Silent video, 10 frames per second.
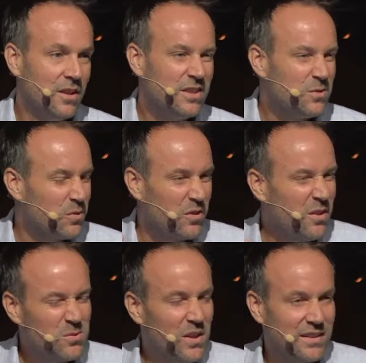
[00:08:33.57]
These
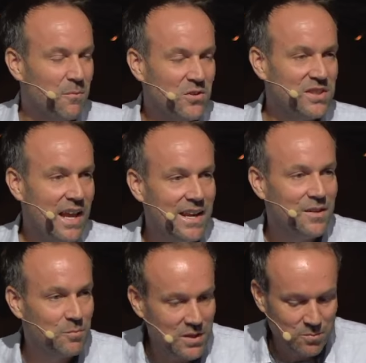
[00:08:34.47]
are like the most
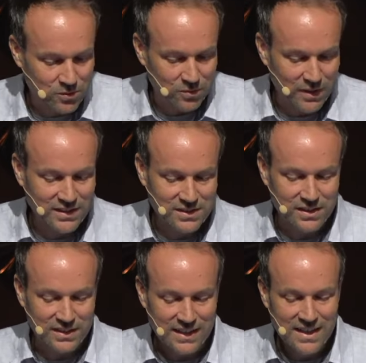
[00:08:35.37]
hated people,
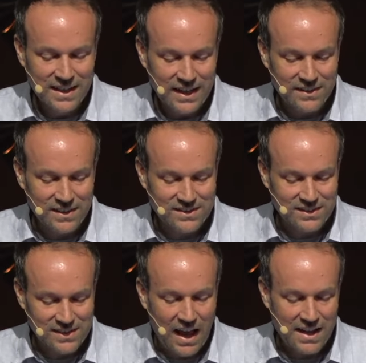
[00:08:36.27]
basically, in this
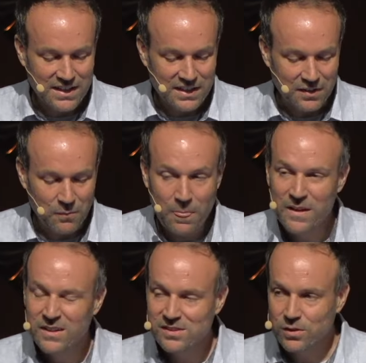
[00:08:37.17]
society.
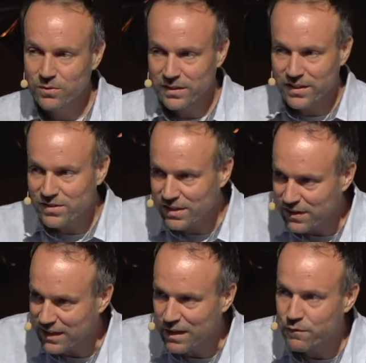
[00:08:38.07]
So here's the
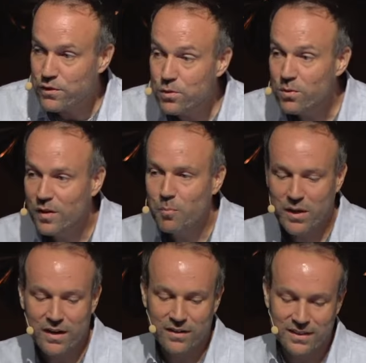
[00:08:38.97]
thing. If you were a
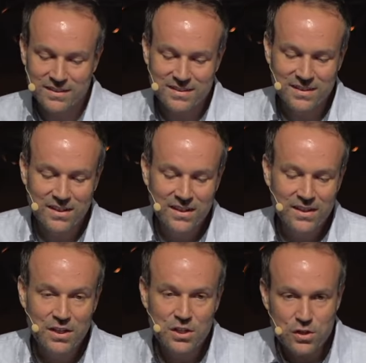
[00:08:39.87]
parent,
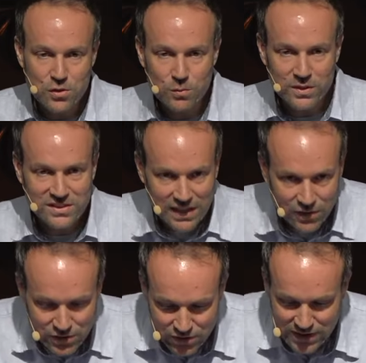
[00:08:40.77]
you would
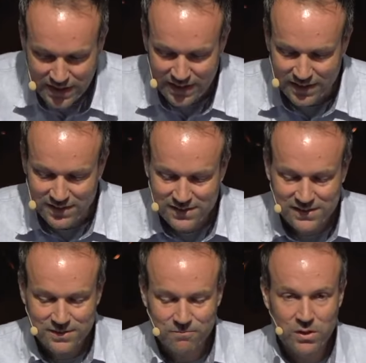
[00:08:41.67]
tell your
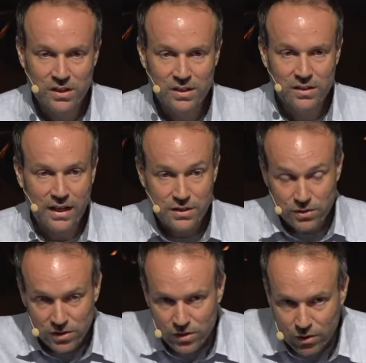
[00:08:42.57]
kids, okay, do
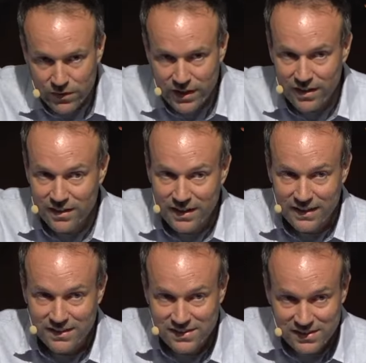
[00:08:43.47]
you look over there
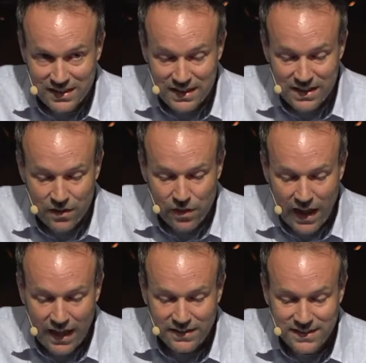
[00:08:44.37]
and see
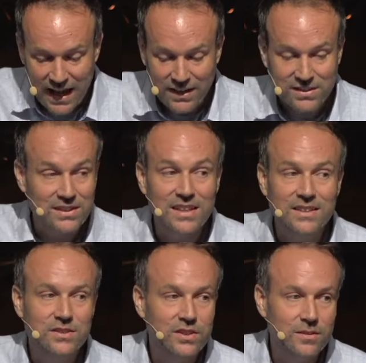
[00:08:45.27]
that tax
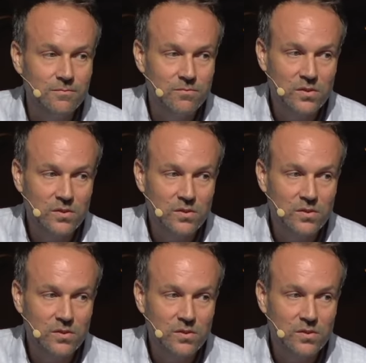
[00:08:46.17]
collector?